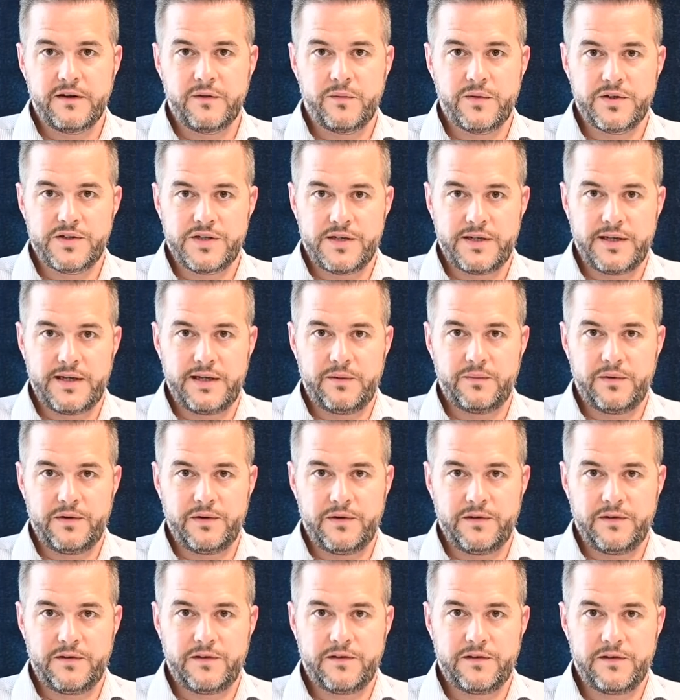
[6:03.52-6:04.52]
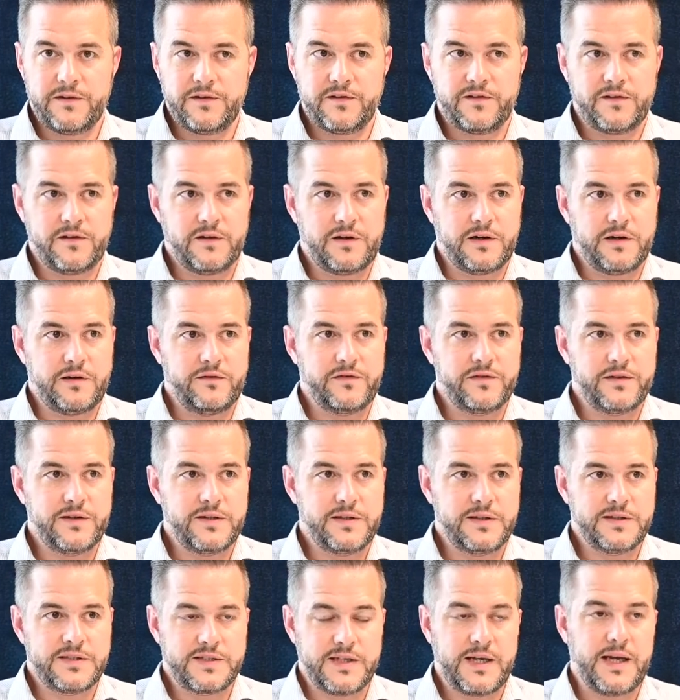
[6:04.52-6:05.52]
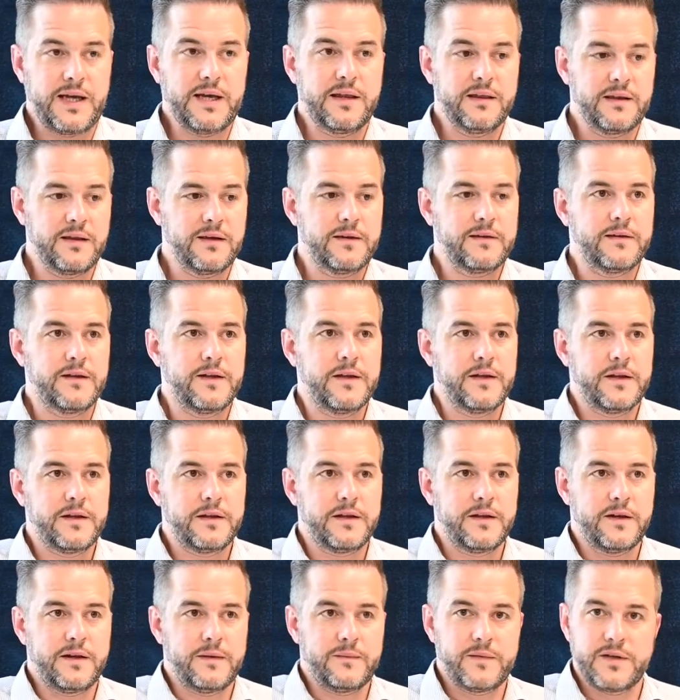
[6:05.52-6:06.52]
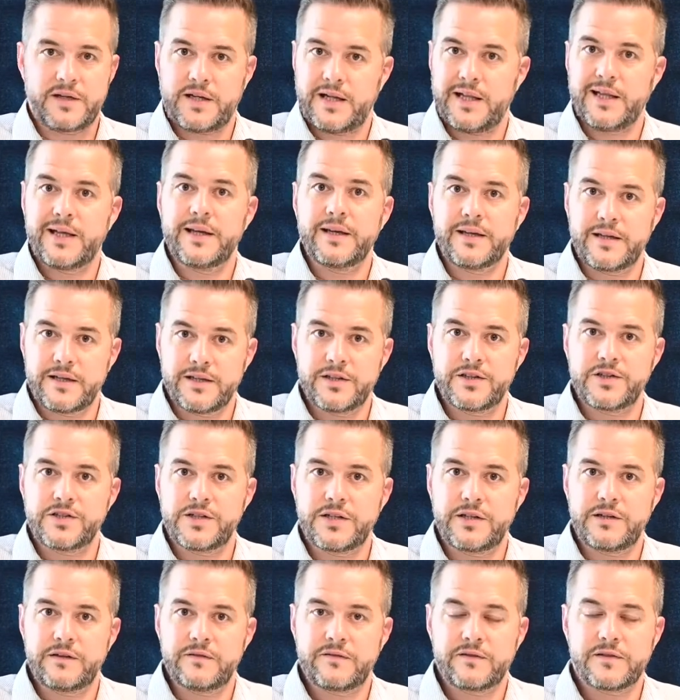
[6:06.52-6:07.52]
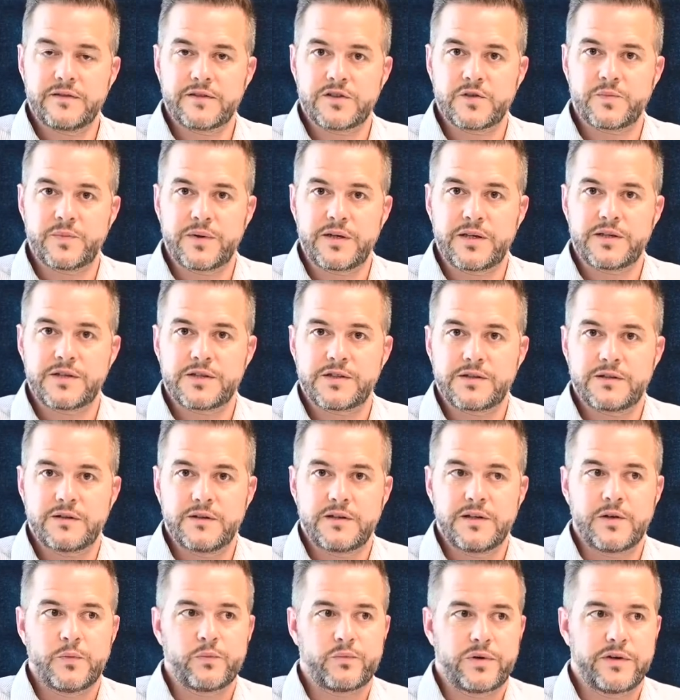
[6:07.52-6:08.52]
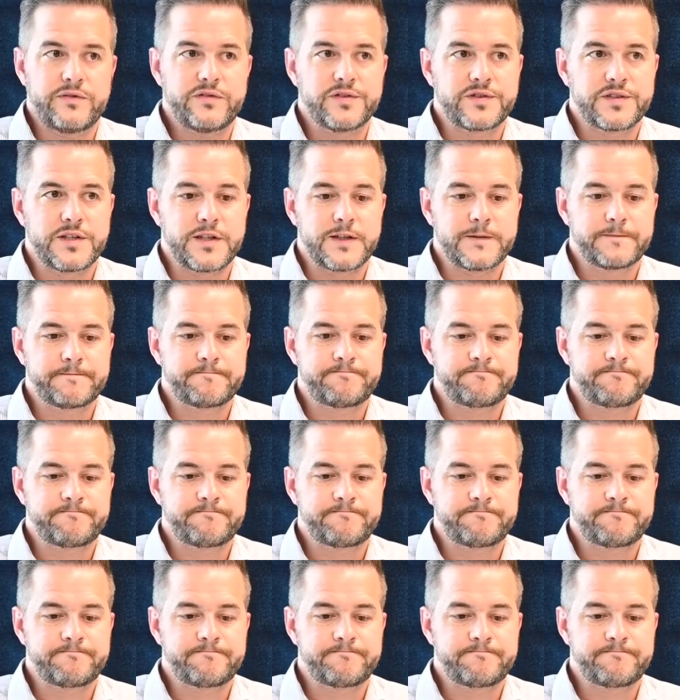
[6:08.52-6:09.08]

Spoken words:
which enables us to confidently say that a client can achieve speech privacy.